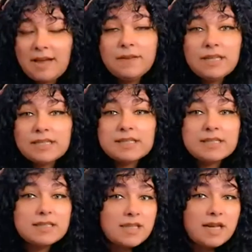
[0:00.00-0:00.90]
I feel like
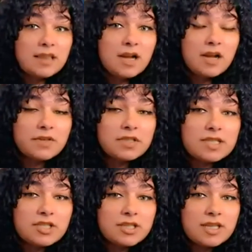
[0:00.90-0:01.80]
this is a lot of the
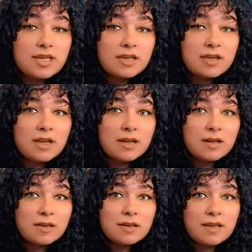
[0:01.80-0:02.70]
conversation that
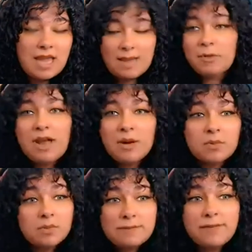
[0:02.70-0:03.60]
uh, came around
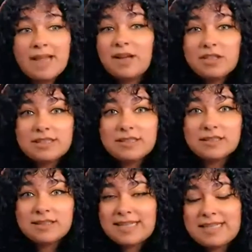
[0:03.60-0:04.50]
when we founded
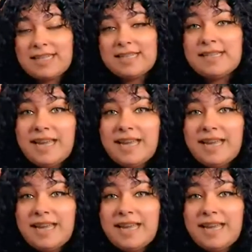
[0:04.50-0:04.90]
Latinx in